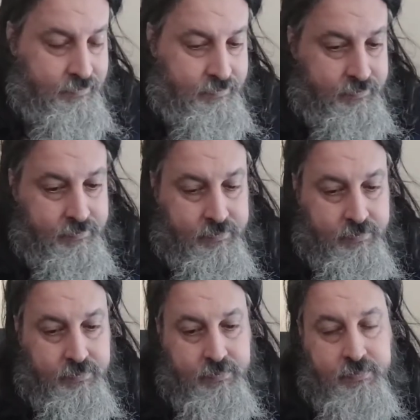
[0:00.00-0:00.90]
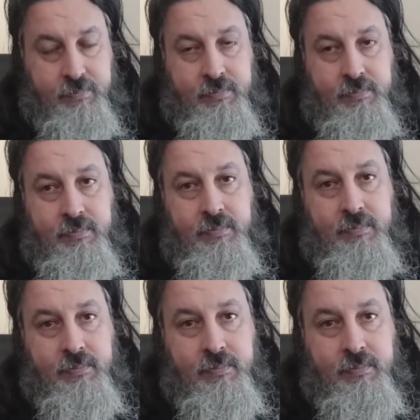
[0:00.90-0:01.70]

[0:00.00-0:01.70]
No one is speaking in this clip.